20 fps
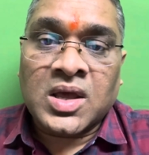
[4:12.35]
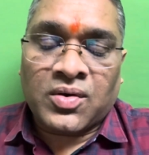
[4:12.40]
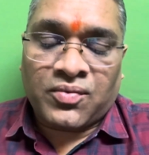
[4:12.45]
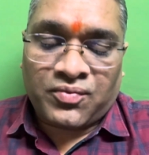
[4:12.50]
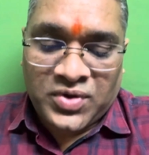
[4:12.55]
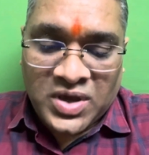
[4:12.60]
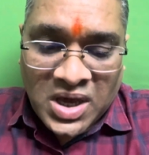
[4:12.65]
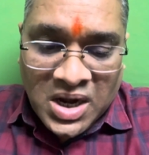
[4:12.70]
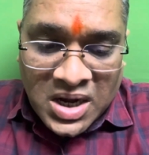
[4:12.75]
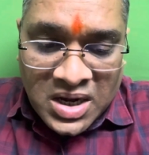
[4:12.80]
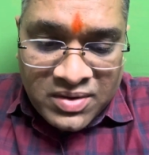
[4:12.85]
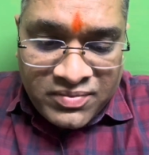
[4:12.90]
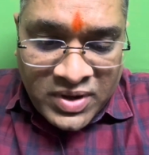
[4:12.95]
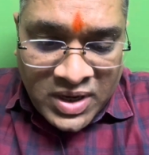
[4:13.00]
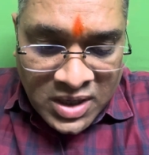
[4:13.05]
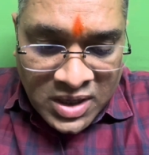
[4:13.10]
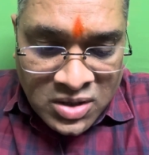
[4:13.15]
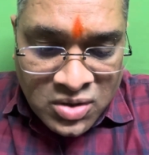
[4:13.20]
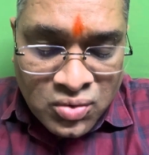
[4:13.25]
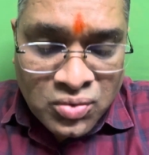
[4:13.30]
We are living
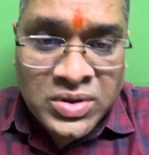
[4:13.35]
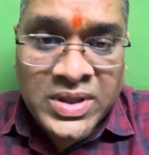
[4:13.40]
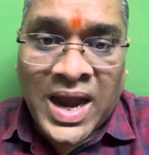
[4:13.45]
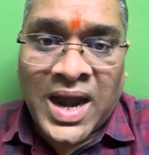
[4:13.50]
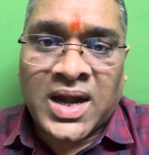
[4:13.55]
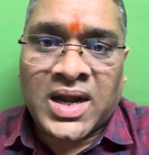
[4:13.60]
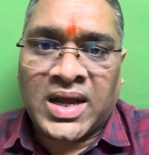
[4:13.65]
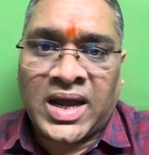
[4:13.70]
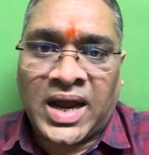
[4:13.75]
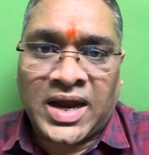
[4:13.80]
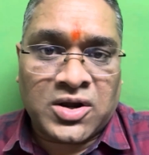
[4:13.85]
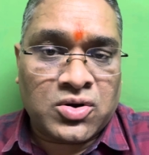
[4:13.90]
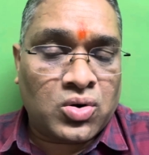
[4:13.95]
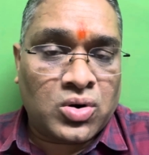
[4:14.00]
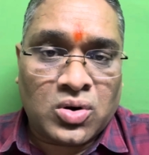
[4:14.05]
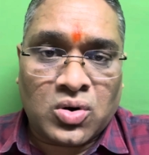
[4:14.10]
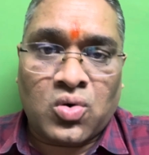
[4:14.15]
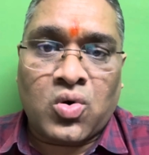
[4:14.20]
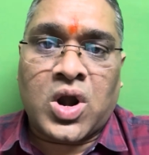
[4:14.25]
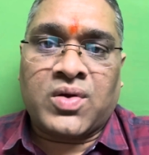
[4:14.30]
into that day. I don't
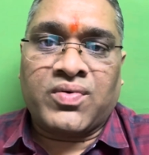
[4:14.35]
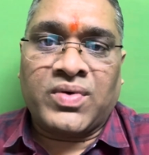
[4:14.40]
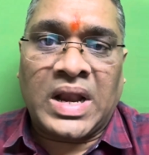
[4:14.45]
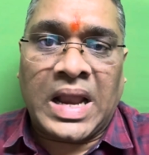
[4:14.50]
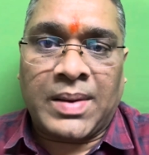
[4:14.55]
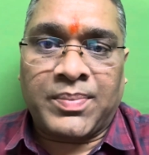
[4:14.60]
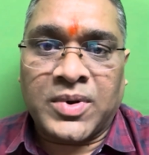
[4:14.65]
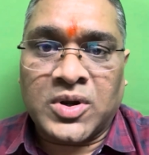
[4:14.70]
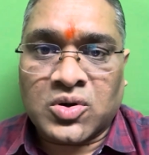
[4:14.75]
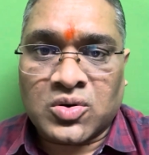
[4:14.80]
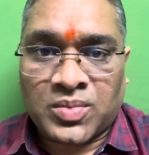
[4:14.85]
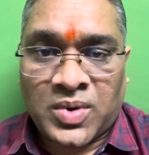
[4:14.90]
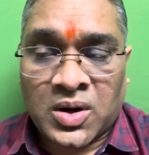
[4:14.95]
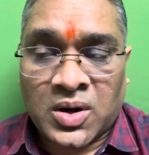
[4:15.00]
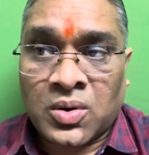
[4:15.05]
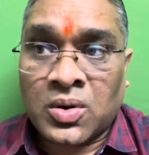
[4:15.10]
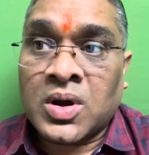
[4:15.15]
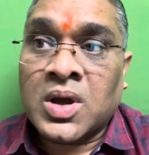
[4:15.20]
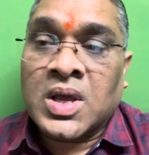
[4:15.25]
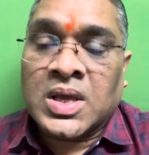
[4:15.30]
know what will happen
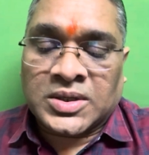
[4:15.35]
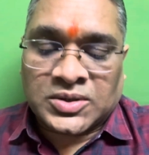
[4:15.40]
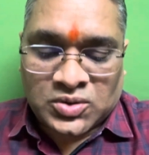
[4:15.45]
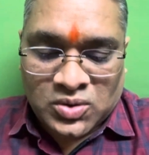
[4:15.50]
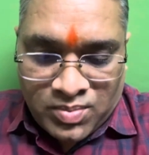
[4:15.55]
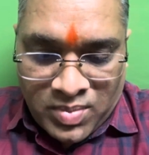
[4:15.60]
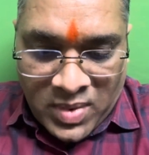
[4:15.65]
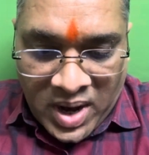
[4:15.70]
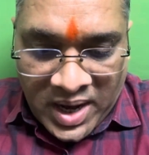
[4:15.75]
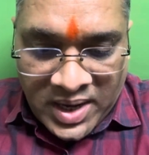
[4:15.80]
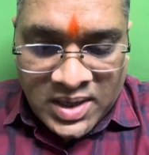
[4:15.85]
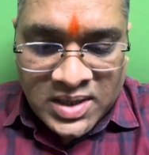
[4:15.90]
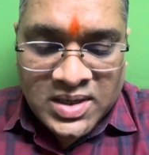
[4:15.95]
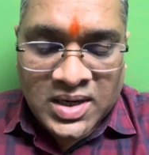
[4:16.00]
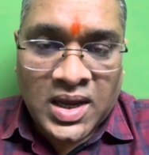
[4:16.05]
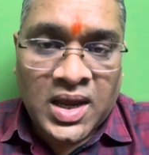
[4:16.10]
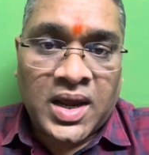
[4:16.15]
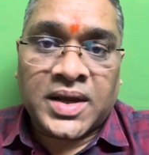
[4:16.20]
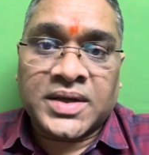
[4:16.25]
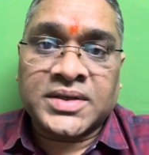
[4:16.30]
tomorrow. So my
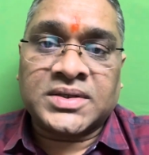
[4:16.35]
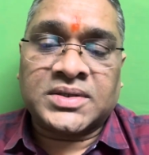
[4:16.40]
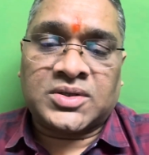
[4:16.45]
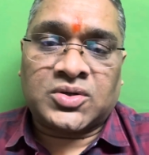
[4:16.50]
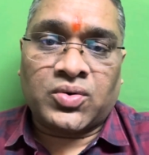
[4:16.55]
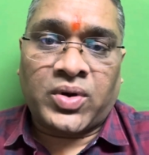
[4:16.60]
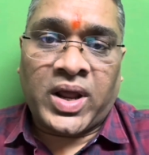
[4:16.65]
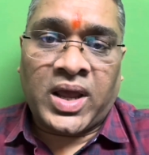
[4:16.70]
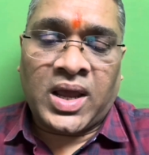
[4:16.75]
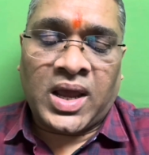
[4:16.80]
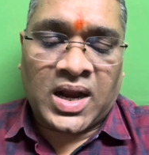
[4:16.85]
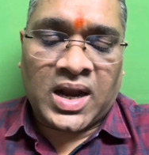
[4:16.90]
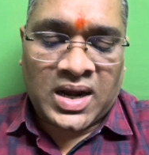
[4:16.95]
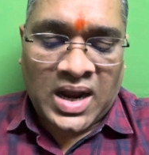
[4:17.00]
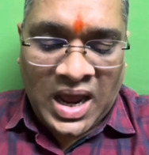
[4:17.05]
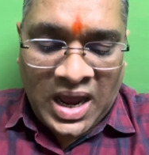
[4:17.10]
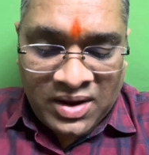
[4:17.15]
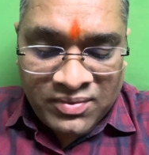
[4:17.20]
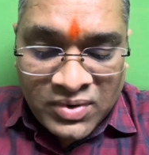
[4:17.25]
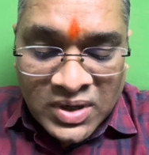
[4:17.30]
day is today, and
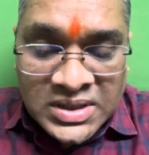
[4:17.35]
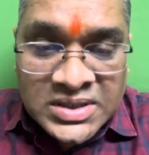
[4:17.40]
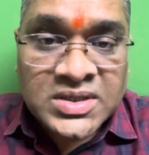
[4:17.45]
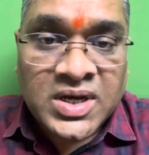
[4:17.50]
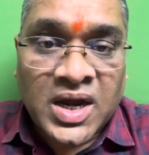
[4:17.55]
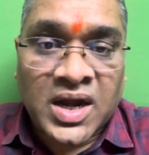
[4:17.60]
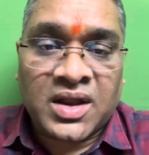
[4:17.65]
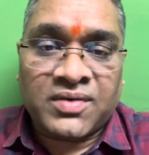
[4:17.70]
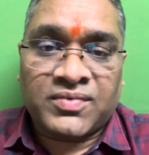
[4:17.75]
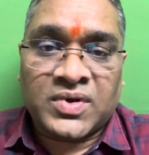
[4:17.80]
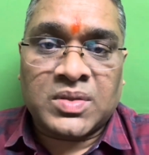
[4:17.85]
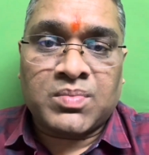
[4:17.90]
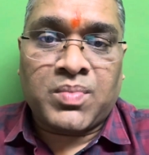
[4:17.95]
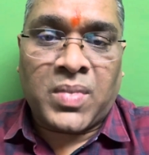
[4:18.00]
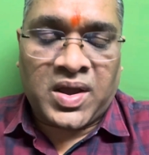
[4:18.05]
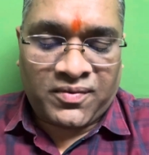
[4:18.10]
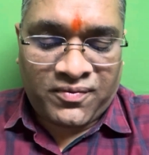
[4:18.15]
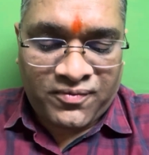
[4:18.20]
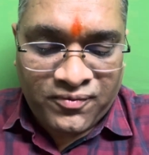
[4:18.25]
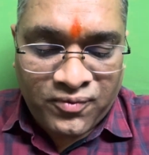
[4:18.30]
I will study with
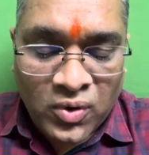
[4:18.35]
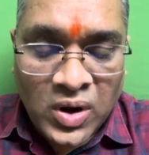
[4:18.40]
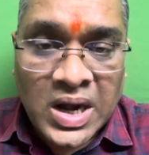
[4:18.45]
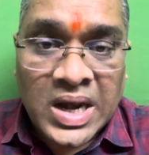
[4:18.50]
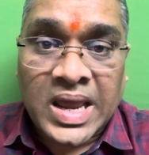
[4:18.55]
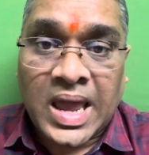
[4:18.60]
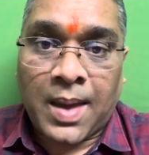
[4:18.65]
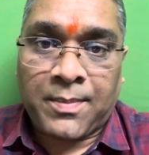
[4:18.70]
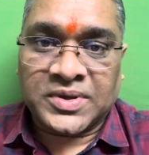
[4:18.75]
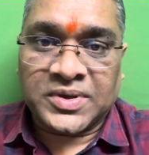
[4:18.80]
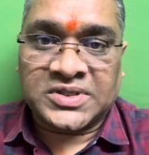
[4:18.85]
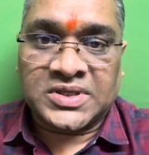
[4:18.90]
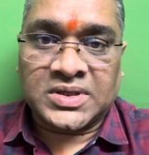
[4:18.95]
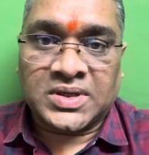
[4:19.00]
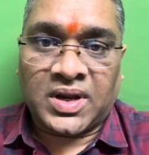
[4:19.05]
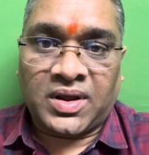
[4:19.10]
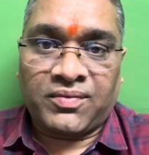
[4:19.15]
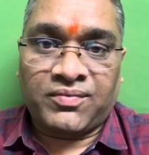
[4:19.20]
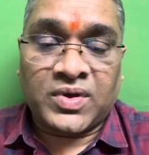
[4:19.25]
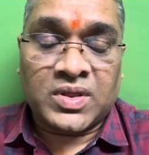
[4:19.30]
my full
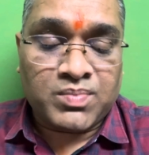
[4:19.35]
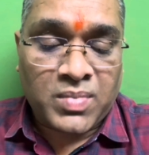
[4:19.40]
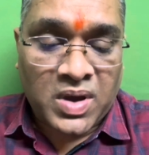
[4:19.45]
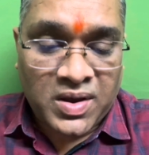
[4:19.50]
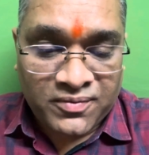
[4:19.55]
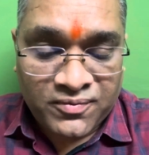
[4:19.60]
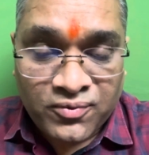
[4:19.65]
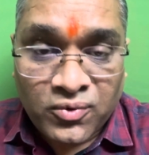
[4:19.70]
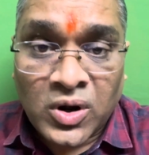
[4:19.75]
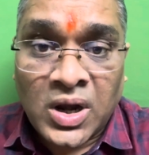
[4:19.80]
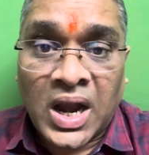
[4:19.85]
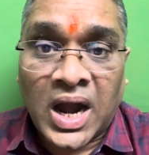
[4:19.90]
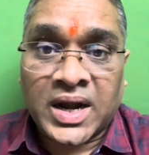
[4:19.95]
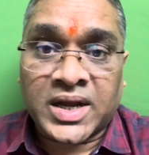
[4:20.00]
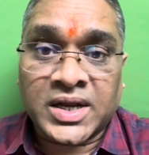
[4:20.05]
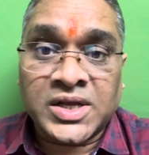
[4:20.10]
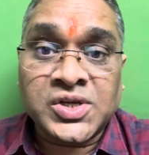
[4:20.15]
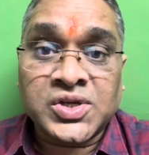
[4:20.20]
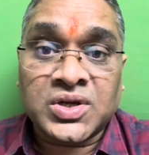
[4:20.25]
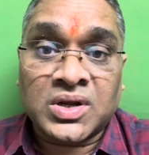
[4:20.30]
capacity, with my full
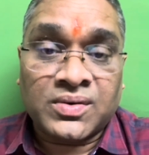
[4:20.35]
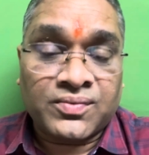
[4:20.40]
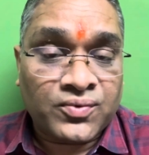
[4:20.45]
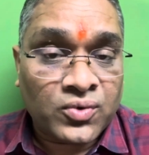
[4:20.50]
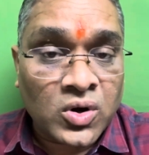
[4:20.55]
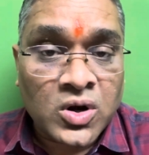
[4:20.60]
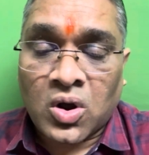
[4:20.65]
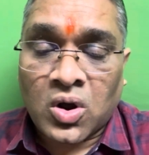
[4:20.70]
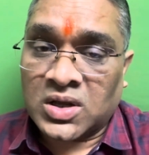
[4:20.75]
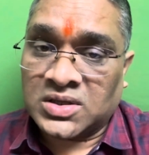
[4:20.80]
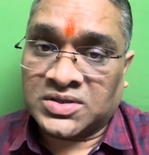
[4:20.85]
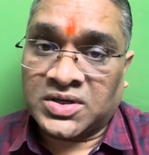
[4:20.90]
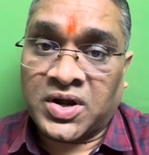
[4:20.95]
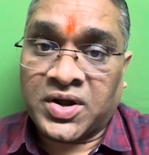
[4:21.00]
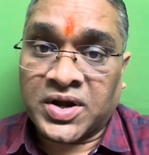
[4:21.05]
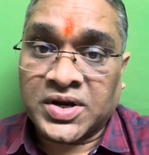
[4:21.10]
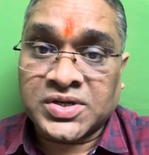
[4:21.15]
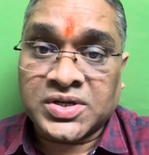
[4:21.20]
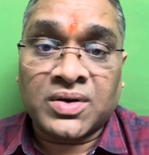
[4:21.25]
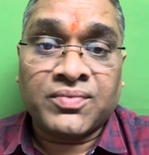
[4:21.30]
attention, full
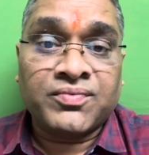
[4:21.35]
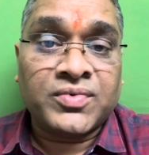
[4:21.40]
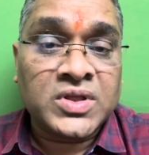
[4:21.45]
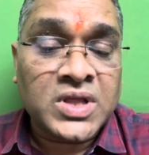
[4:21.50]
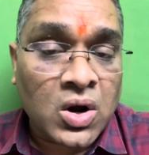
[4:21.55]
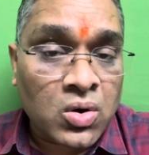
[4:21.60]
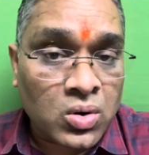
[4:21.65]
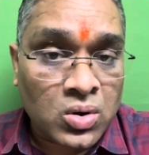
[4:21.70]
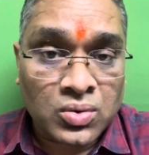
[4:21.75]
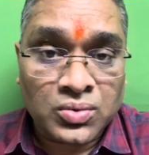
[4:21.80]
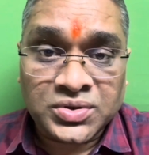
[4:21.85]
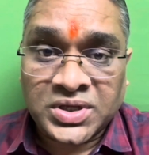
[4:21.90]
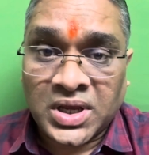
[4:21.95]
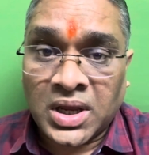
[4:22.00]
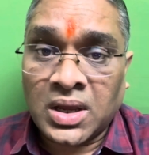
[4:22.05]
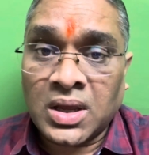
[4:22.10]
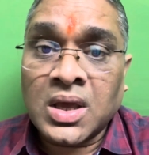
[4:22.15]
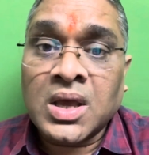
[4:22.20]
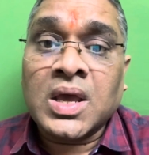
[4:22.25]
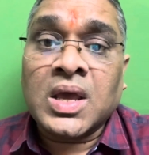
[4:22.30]
concentration, without
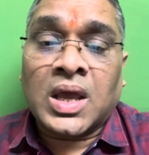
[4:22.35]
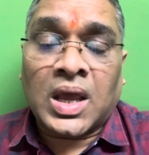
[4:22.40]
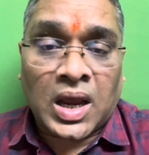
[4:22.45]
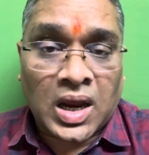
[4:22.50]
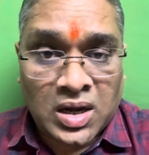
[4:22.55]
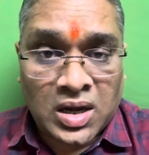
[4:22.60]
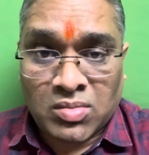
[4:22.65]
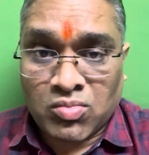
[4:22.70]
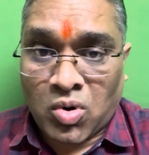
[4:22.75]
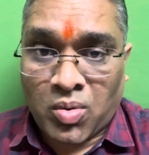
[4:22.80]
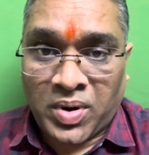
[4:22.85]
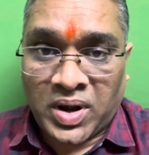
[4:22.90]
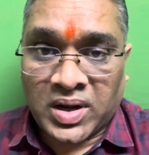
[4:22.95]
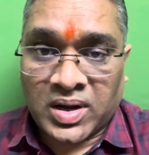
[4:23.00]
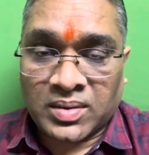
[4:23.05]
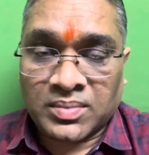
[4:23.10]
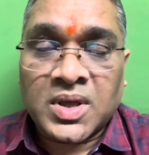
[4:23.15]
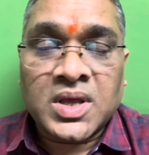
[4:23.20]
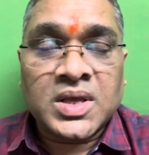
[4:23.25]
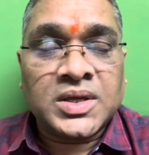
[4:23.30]
losing any
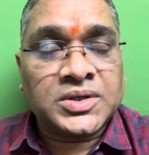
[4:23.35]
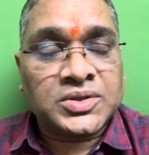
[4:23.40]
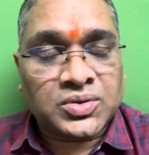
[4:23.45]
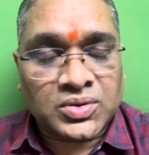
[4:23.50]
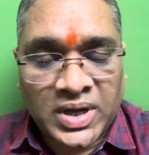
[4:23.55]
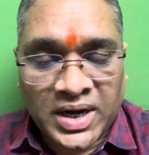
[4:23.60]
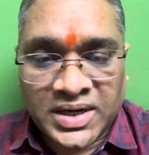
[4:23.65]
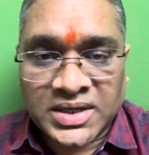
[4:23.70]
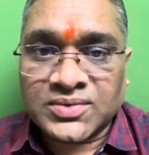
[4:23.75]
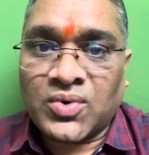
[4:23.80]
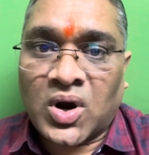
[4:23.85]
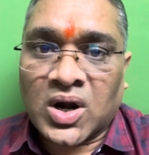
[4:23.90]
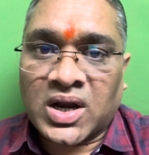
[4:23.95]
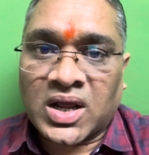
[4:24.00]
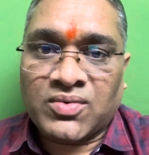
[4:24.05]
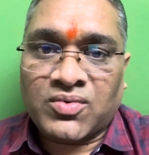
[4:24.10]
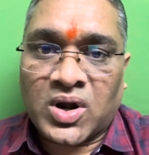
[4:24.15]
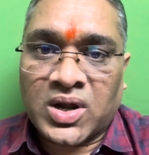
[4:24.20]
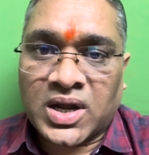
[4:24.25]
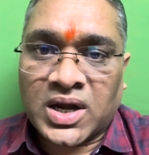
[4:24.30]
momentum. So that is what I
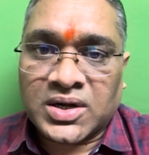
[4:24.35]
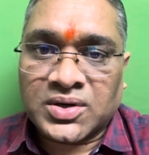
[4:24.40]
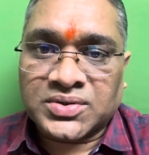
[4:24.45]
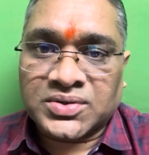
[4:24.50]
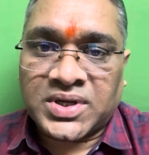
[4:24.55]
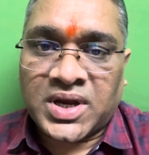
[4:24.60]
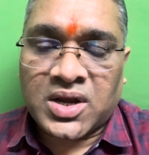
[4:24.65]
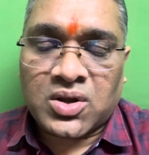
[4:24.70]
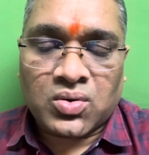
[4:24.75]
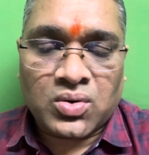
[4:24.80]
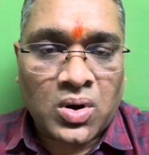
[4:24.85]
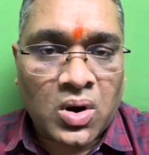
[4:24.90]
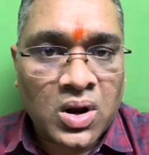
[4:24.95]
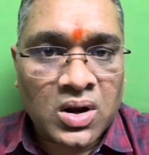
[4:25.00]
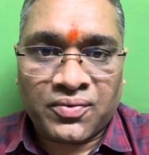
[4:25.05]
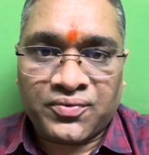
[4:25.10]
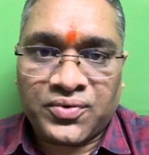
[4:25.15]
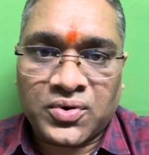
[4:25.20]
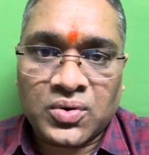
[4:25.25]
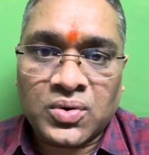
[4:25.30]
wanted to say to all
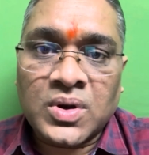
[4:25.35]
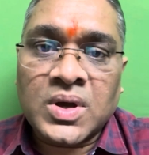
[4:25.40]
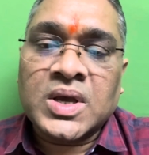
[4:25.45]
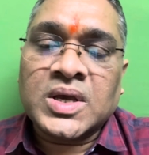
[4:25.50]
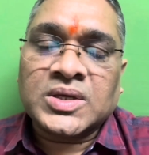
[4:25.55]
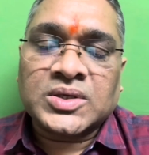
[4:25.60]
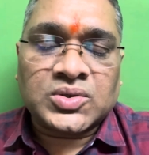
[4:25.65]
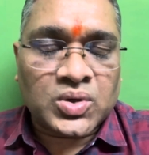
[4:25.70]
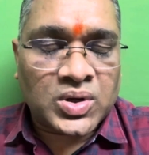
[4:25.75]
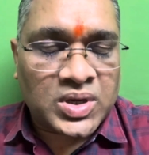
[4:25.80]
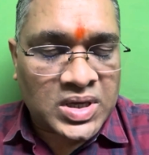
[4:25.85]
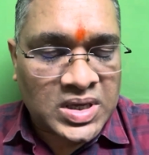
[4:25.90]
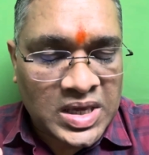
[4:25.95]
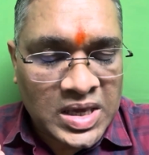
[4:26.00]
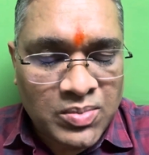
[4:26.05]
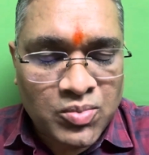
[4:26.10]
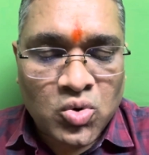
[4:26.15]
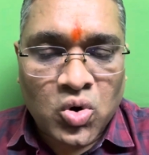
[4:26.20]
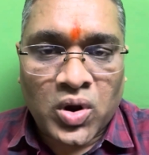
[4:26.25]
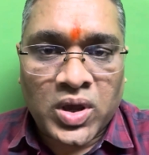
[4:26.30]
of you. So
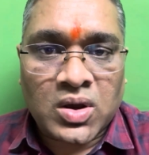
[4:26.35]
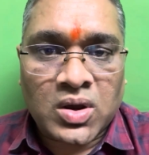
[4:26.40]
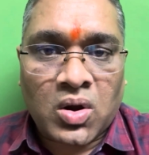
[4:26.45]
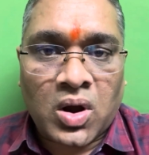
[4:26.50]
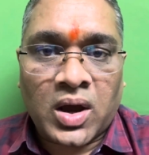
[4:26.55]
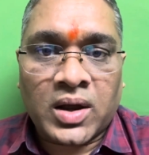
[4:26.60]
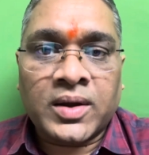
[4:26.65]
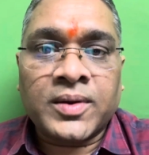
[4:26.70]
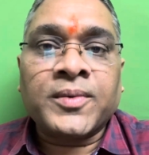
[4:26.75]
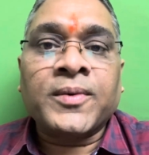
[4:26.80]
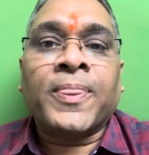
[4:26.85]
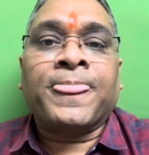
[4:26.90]
keep going on.